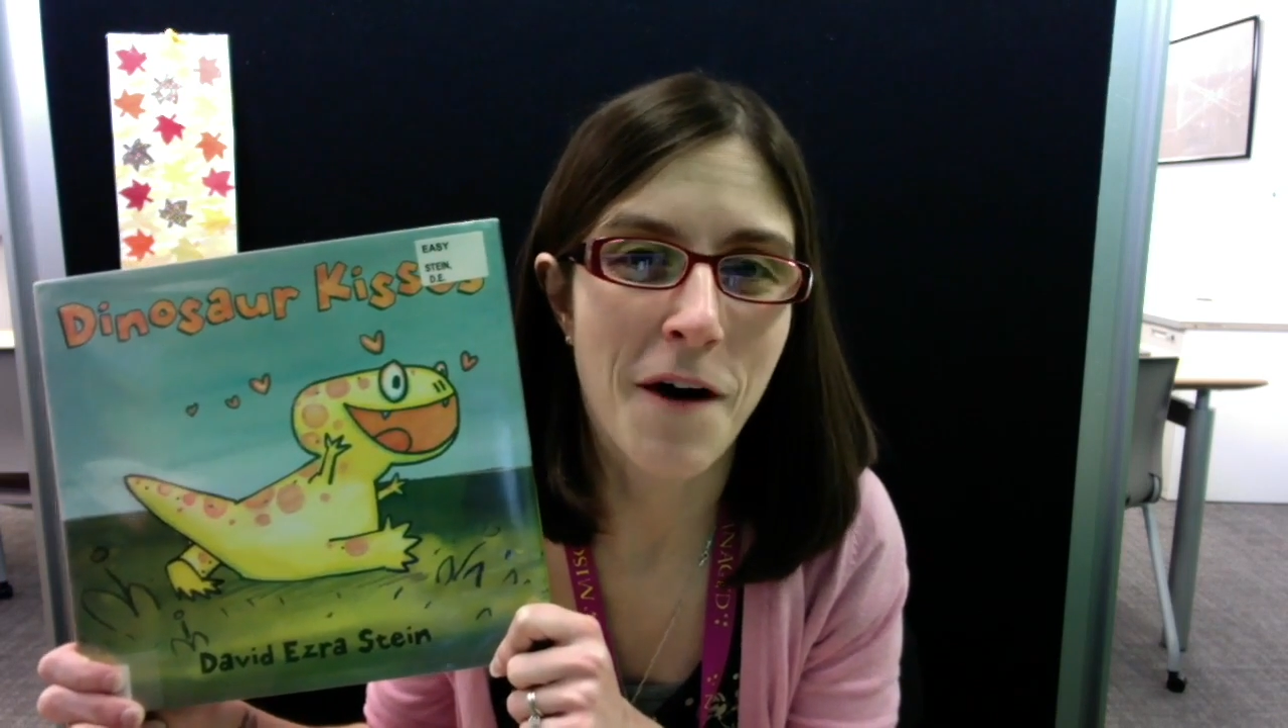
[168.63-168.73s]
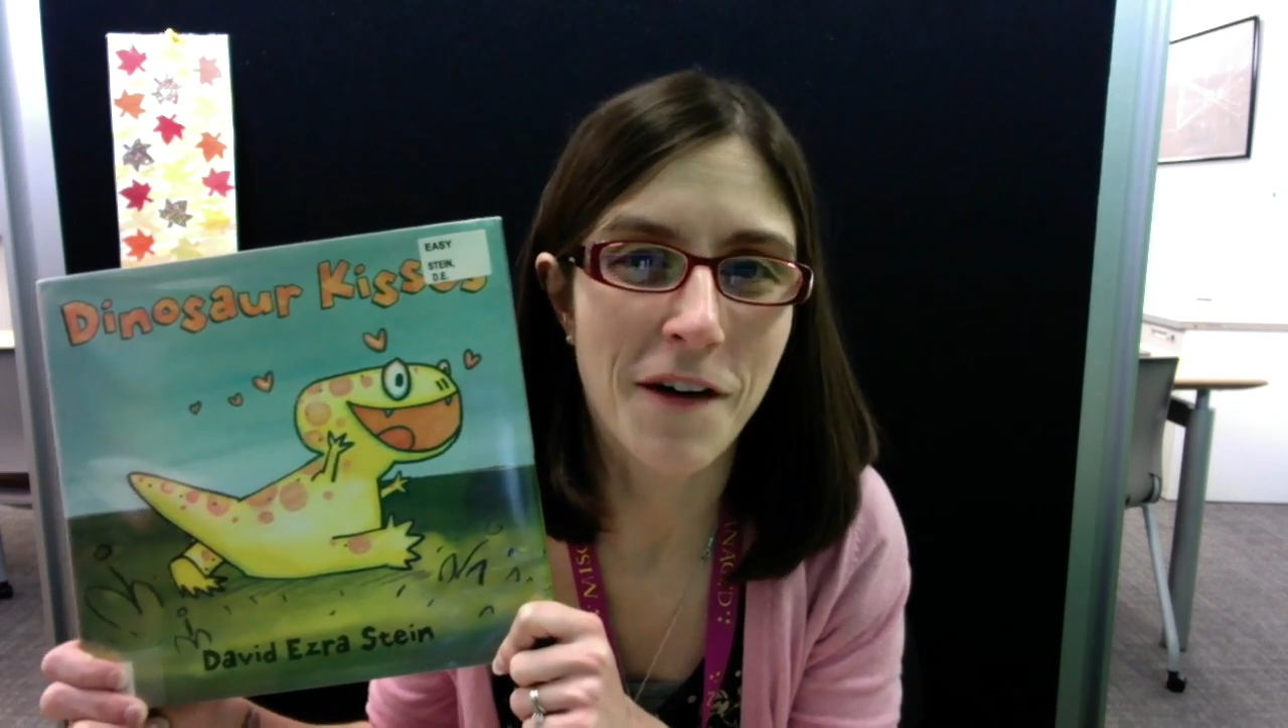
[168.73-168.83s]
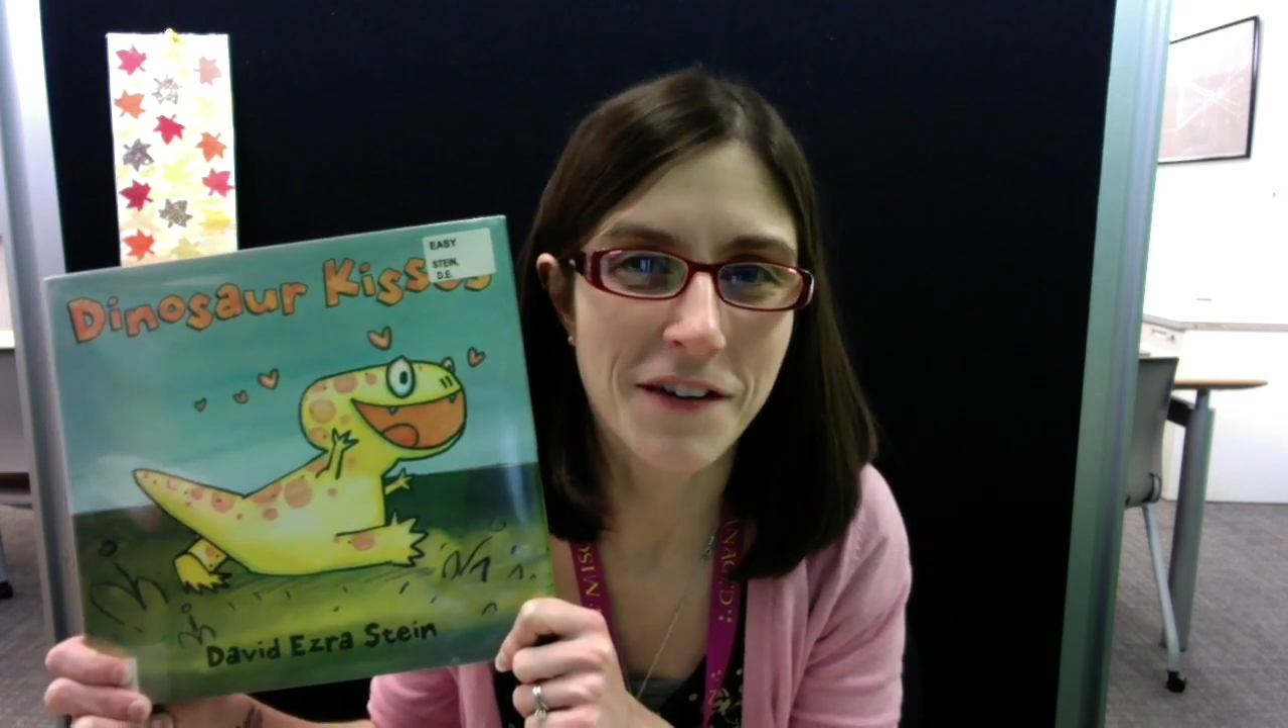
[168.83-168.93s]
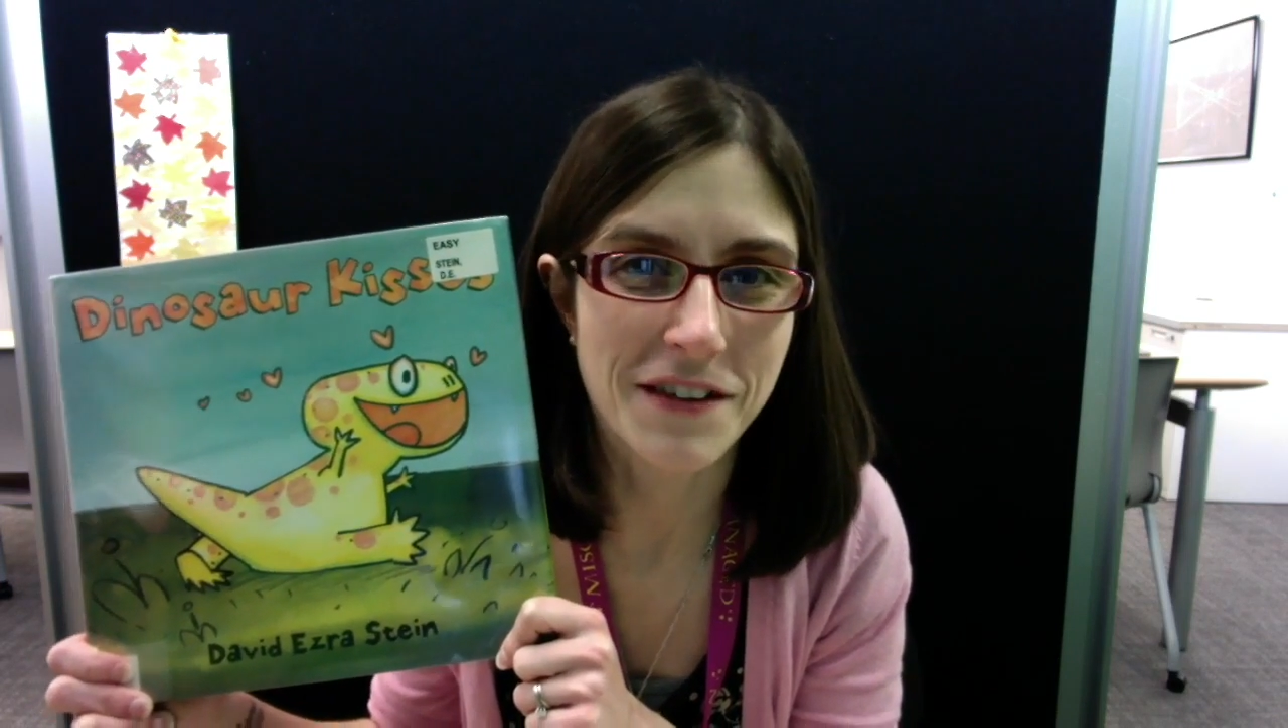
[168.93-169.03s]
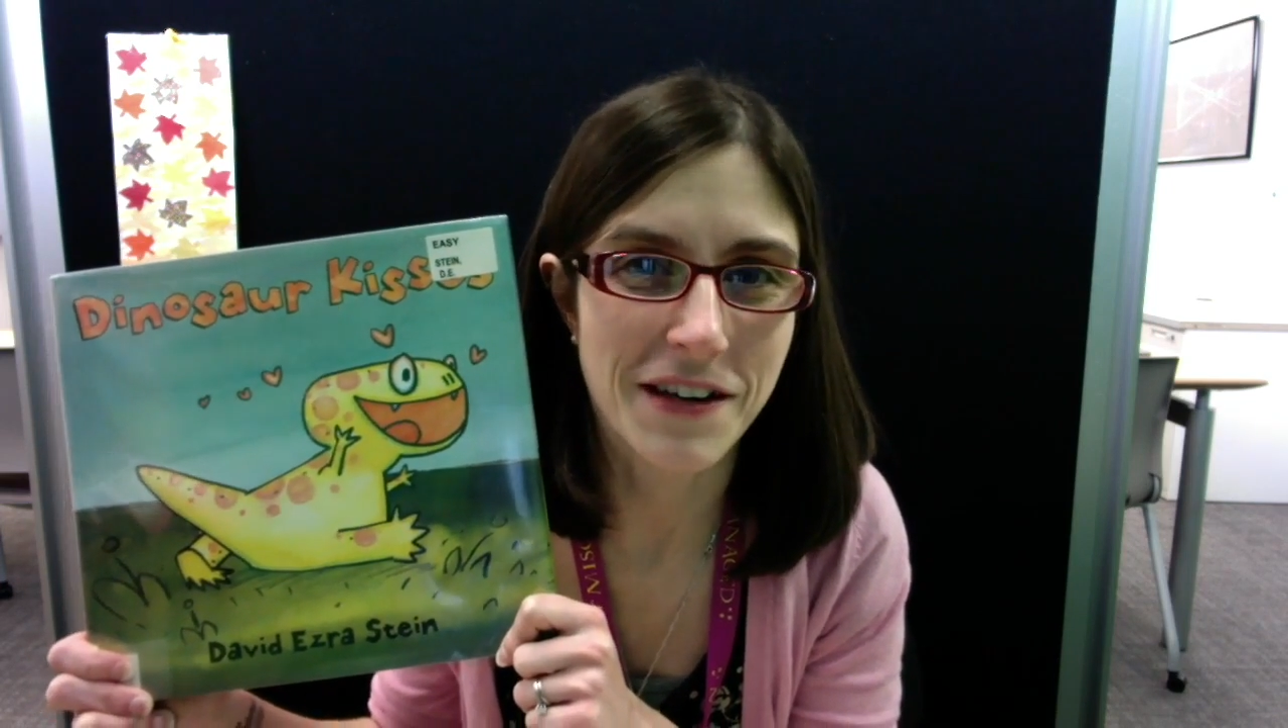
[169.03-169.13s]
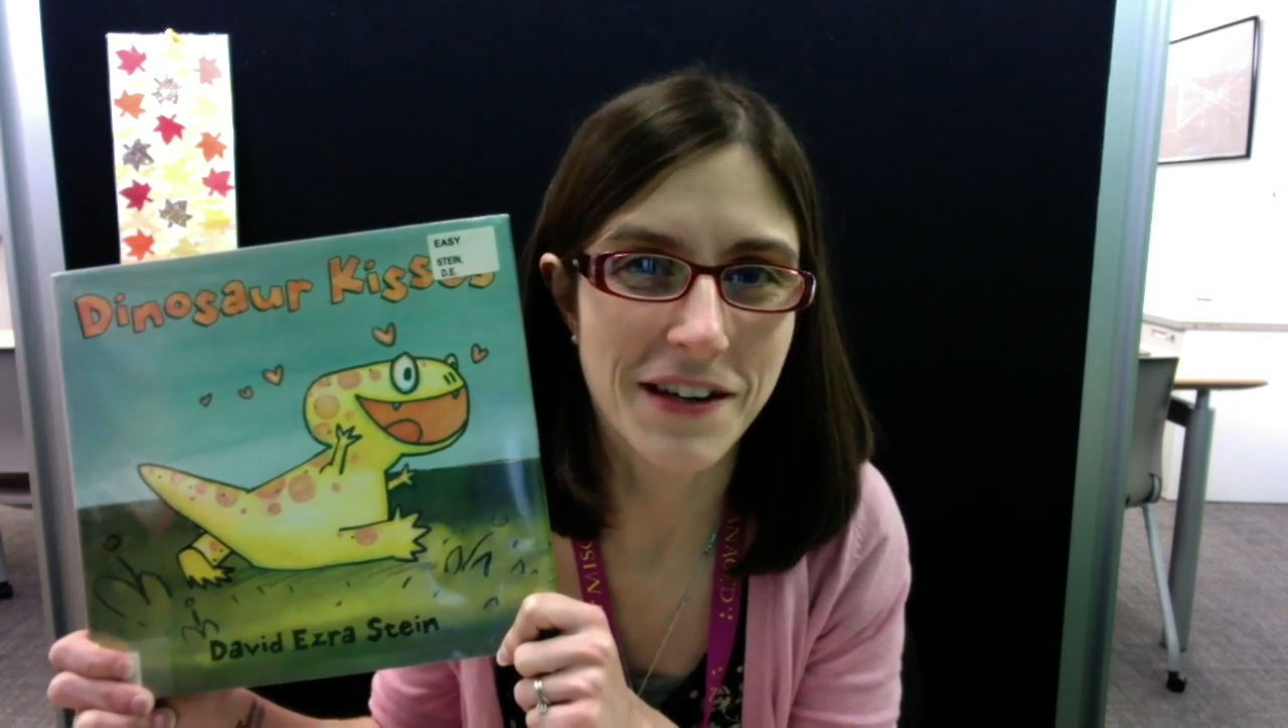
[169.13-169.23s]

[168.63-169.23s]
hugs and